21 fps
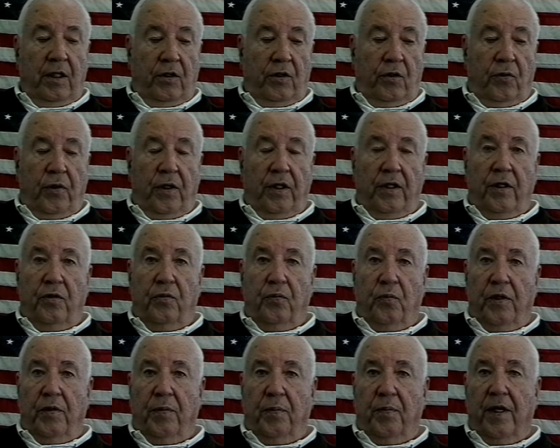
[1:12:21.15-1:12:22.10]
doing this
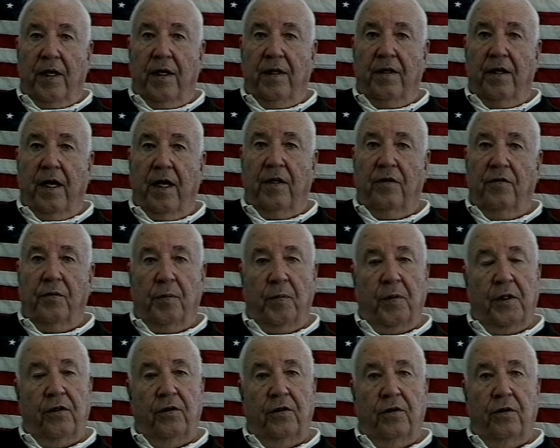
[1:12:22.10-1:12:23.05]
with me. Thanks so
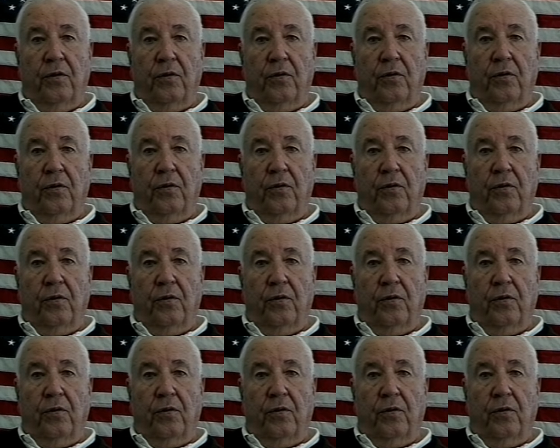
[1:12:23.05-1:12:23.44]
much too.